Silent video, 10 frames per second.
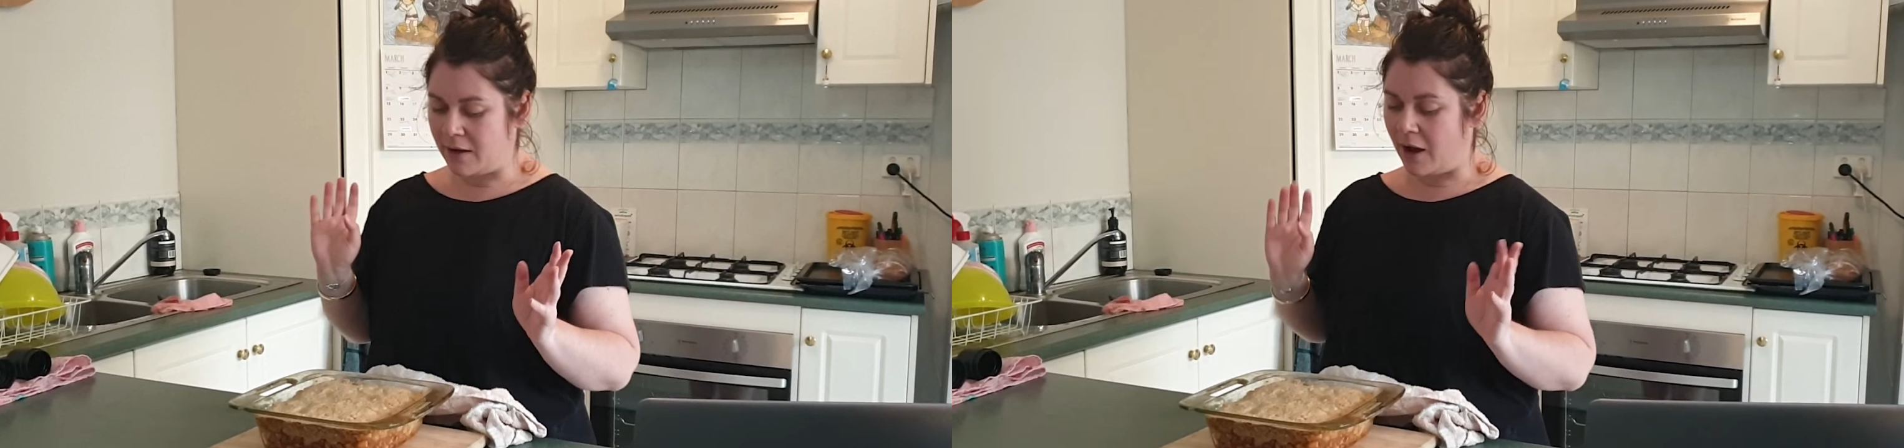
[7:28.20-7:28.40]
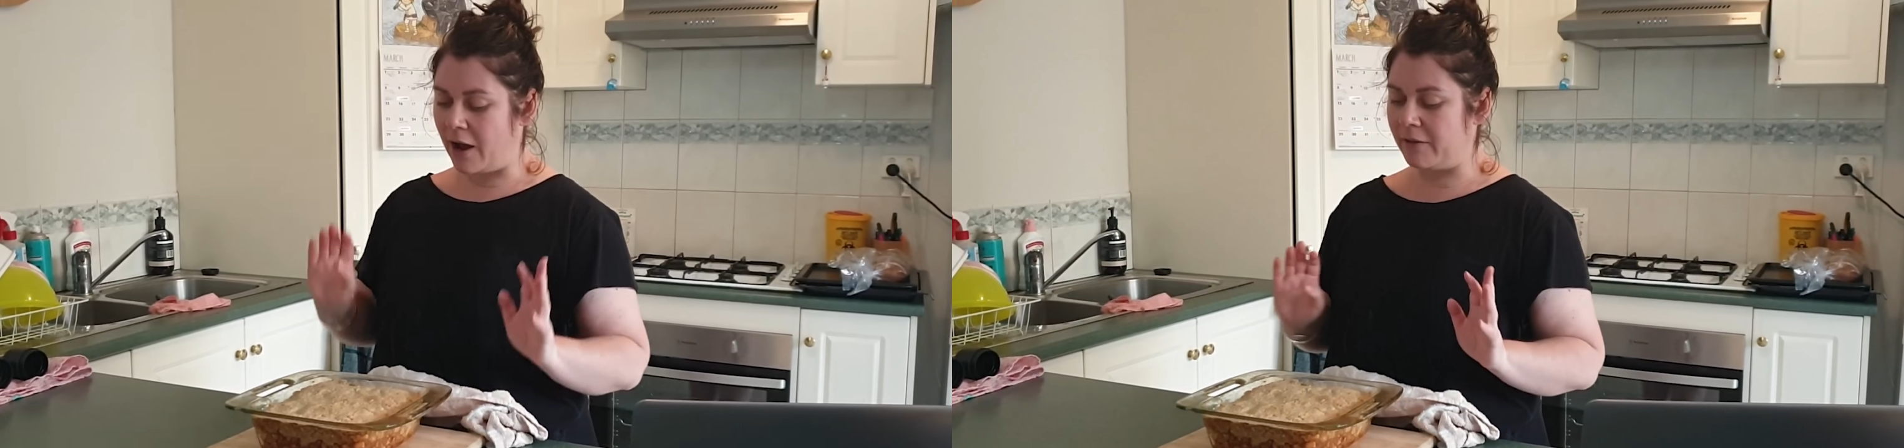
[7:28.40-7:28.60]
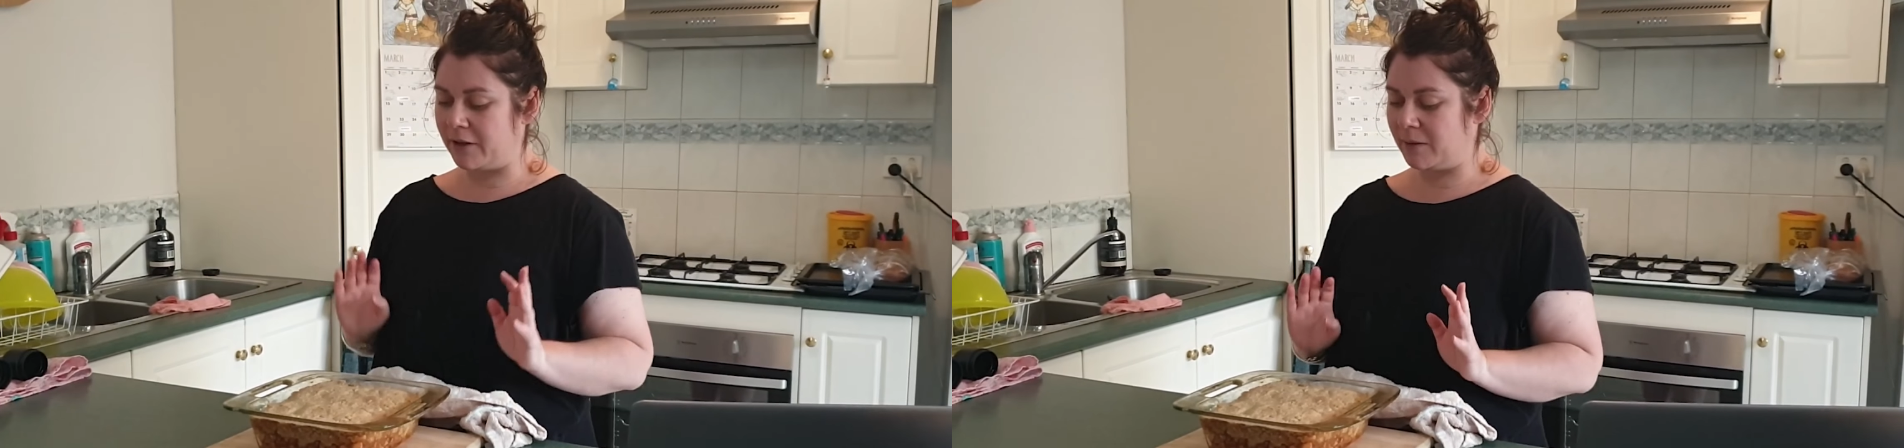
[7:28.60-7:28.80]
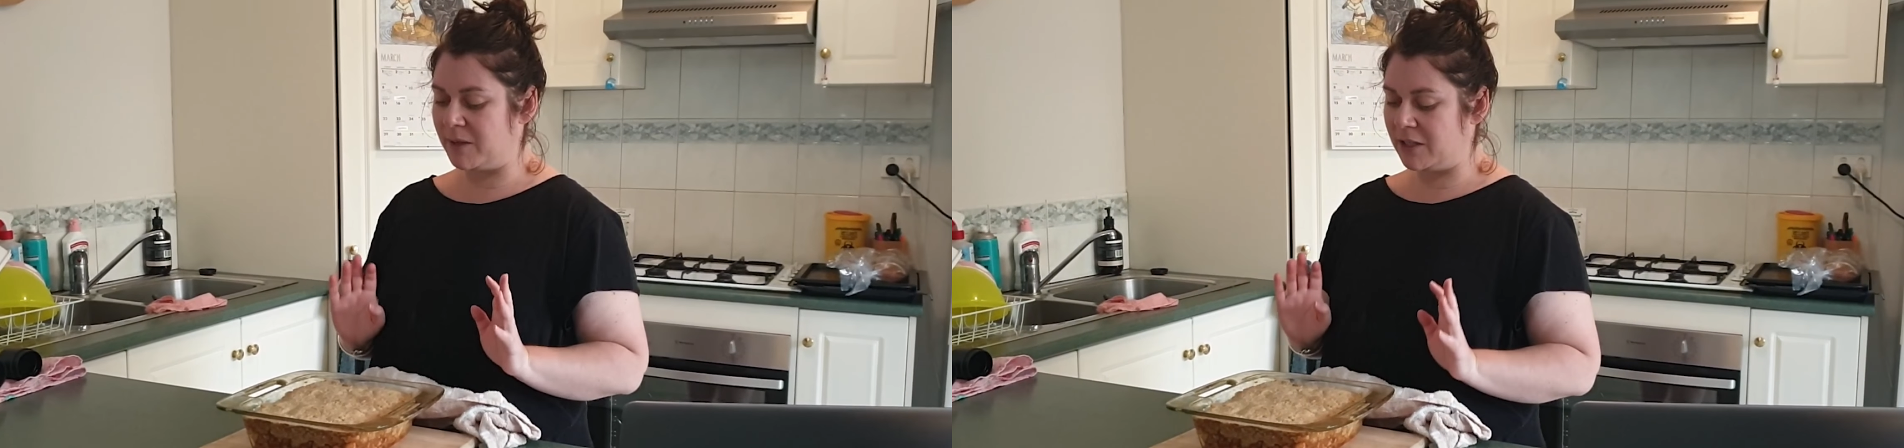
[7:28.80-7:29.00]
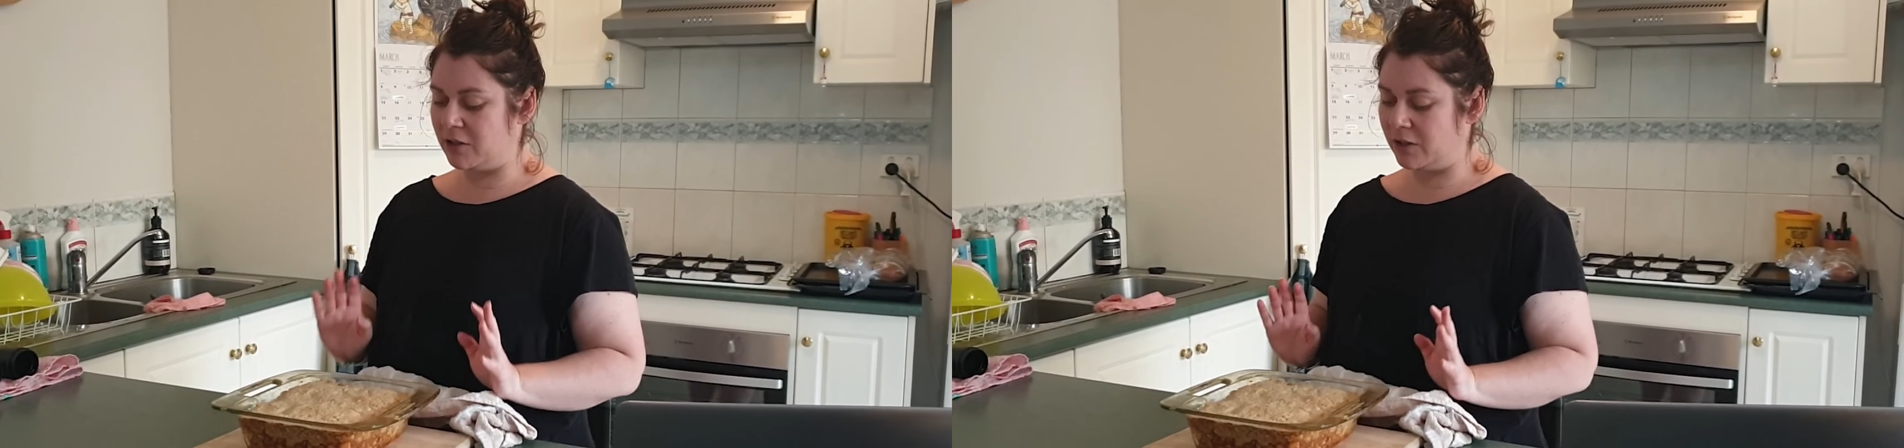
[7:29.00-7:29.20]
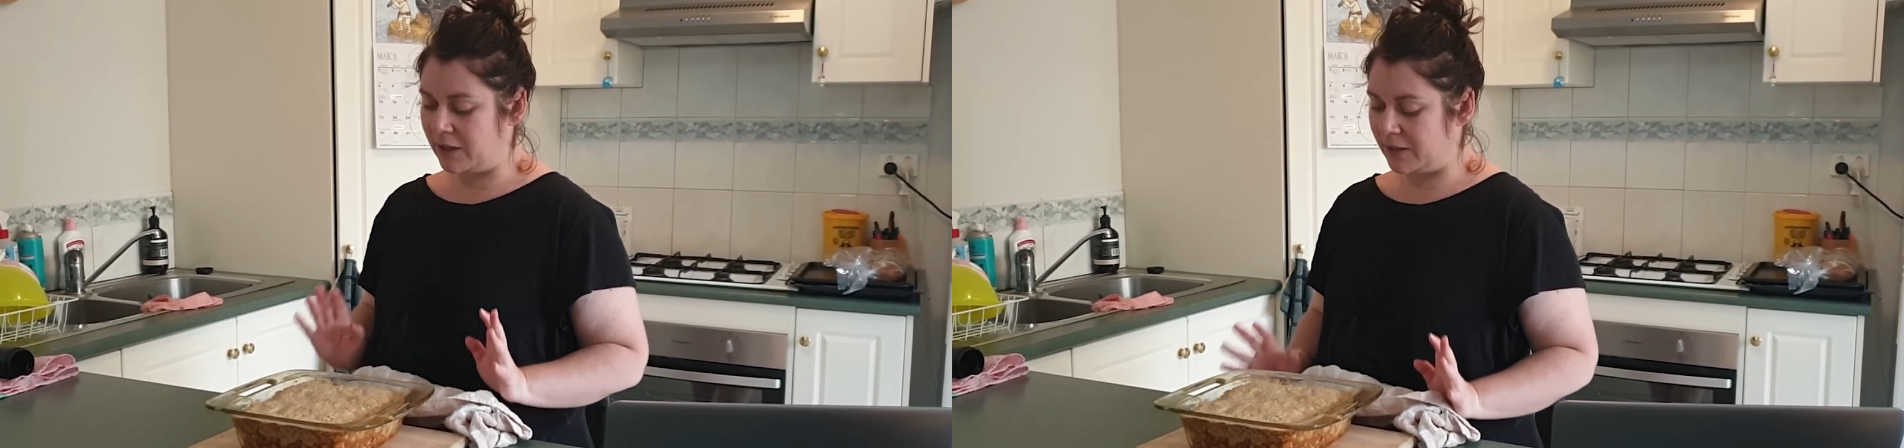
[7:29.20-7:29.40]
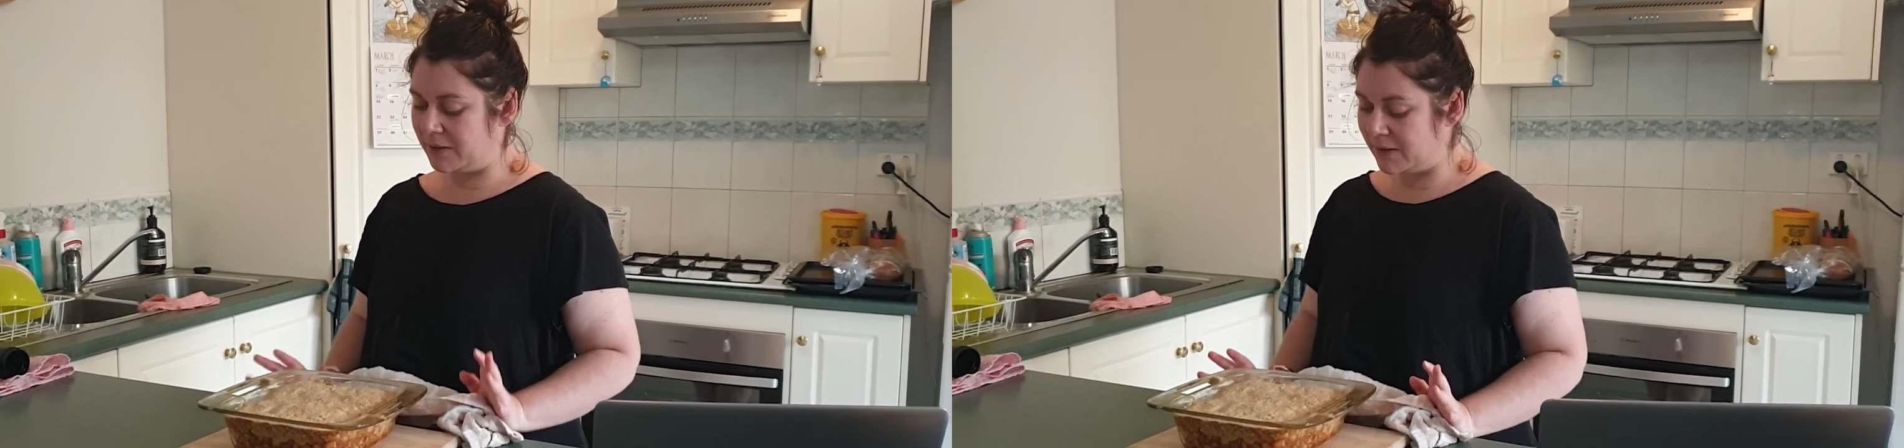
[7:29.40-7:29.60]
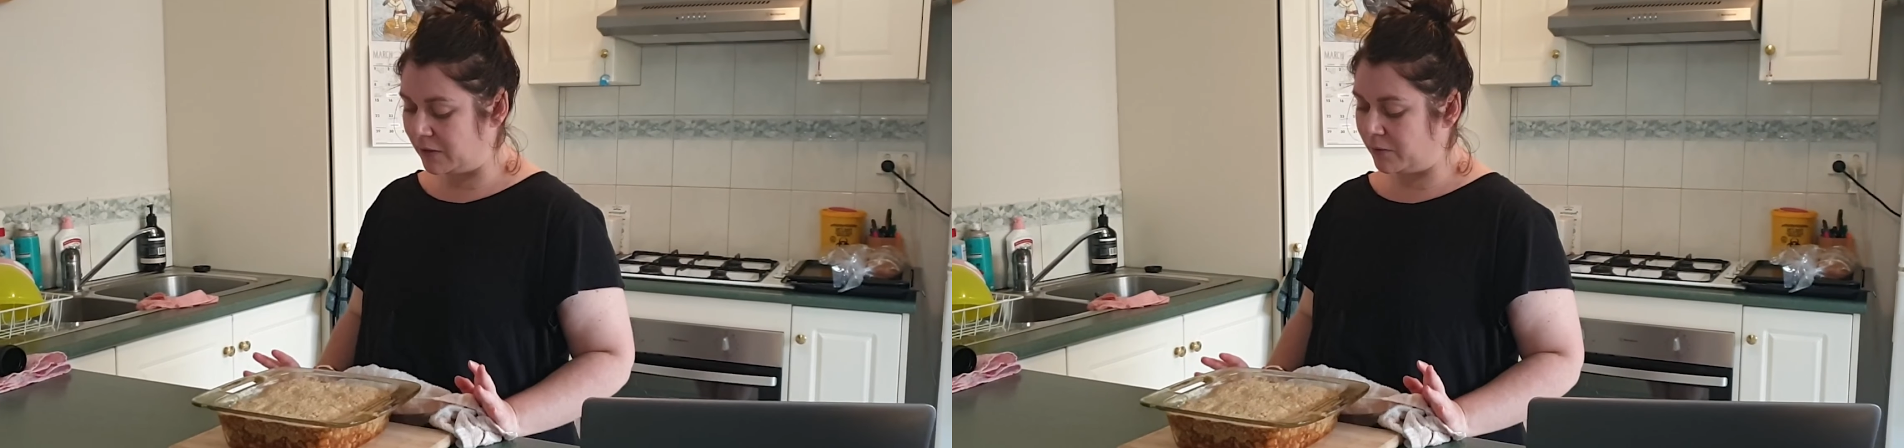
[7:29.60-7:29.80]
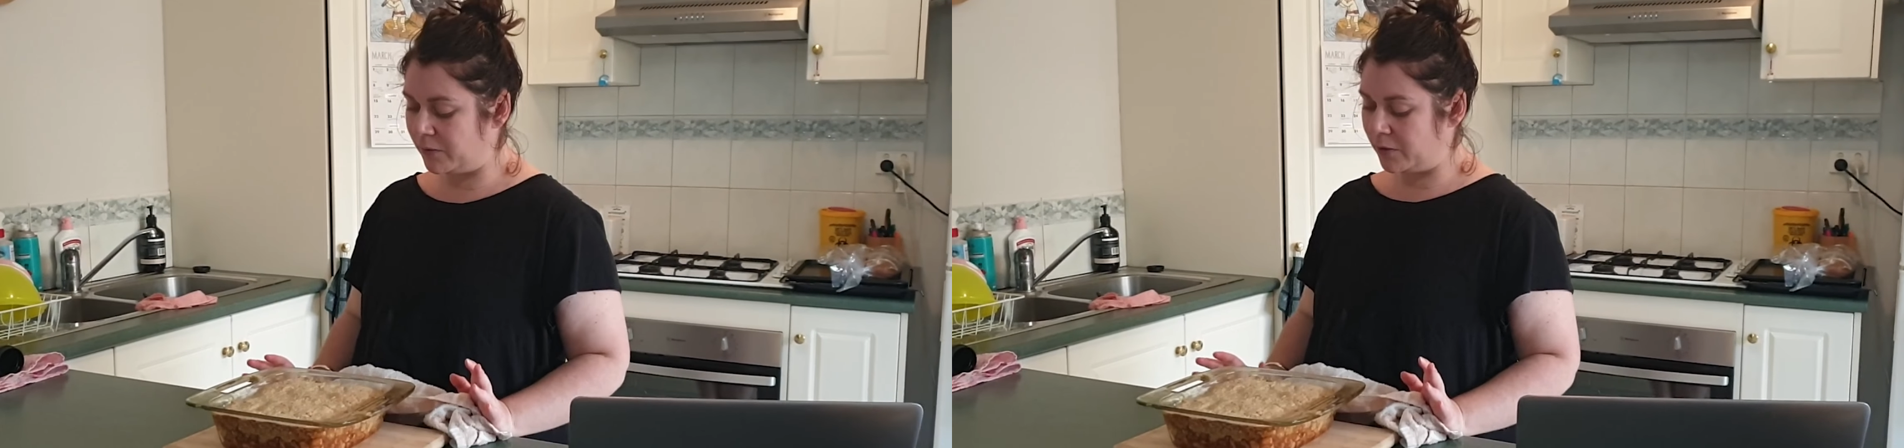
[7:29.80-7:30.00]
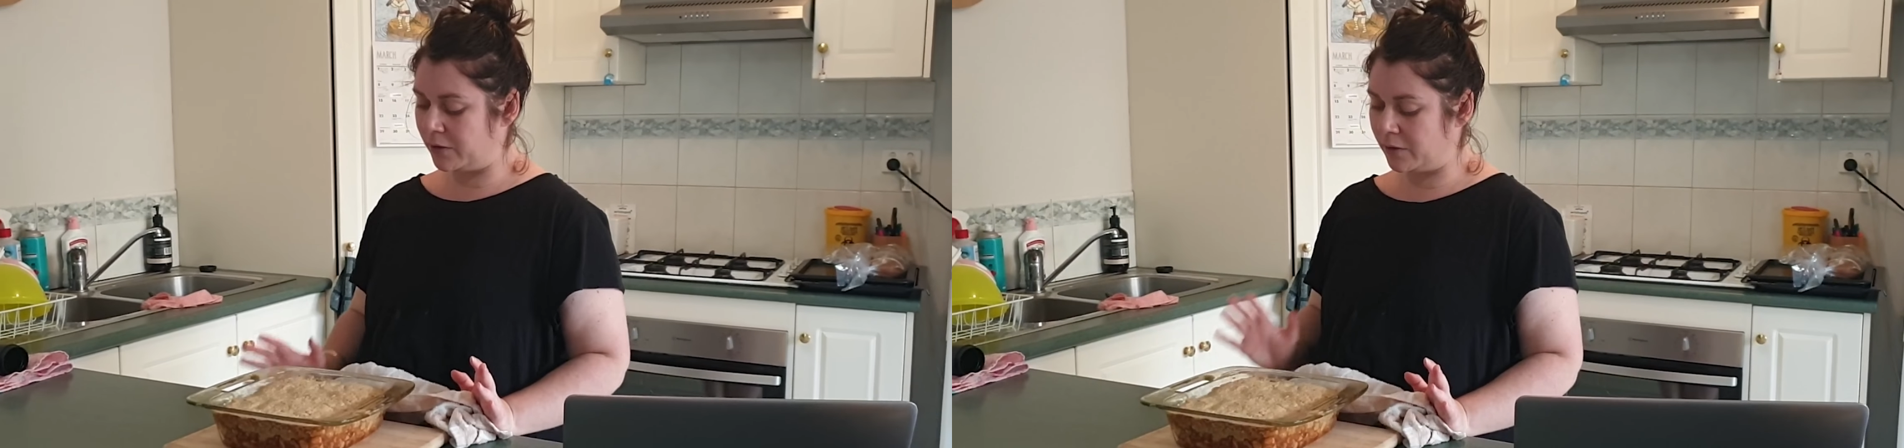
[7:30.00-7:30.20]
I recommend you let it sit
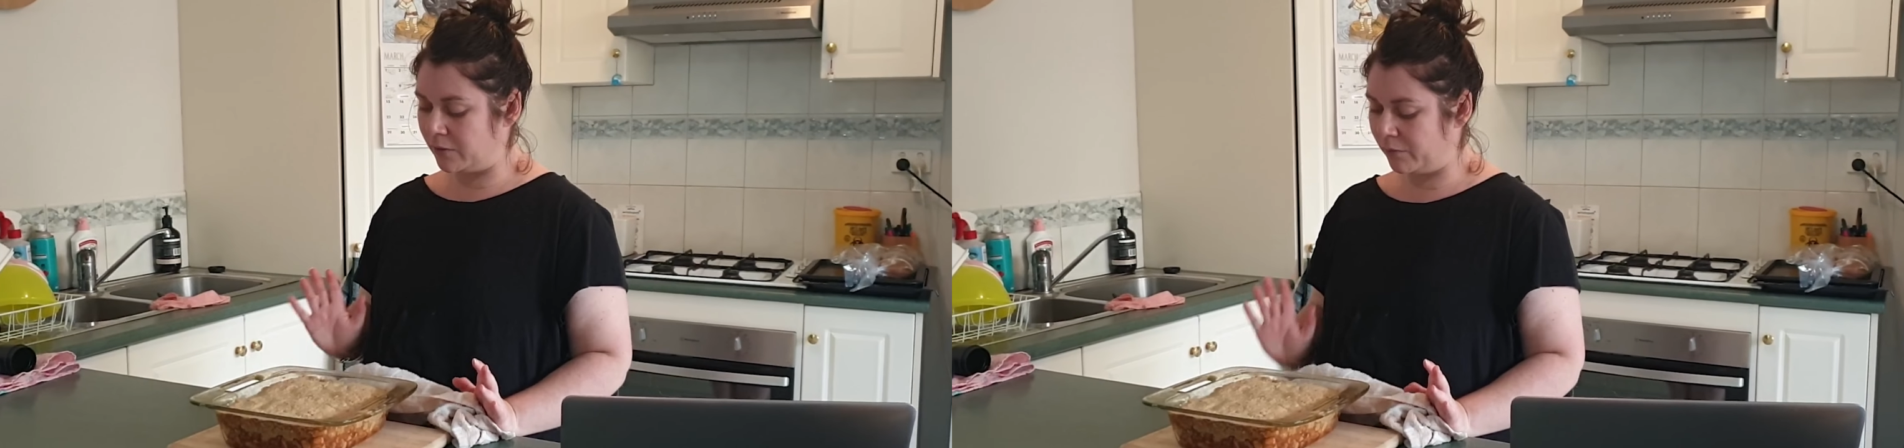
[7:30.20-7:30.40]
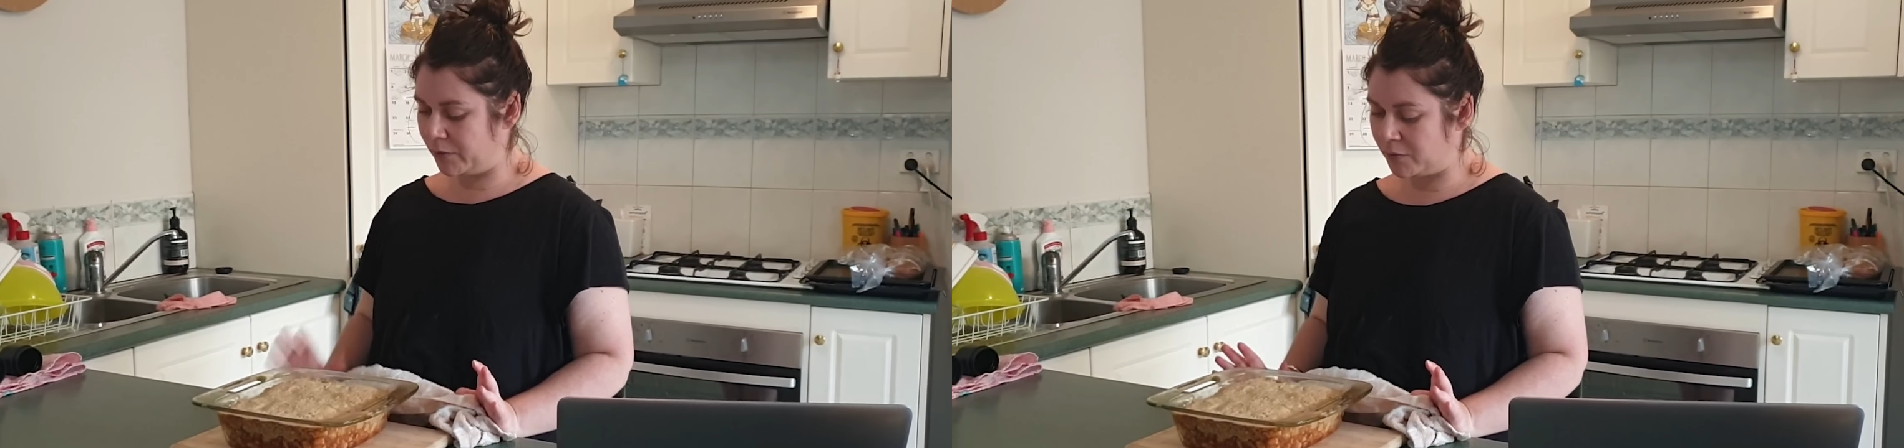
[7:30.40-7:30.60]
for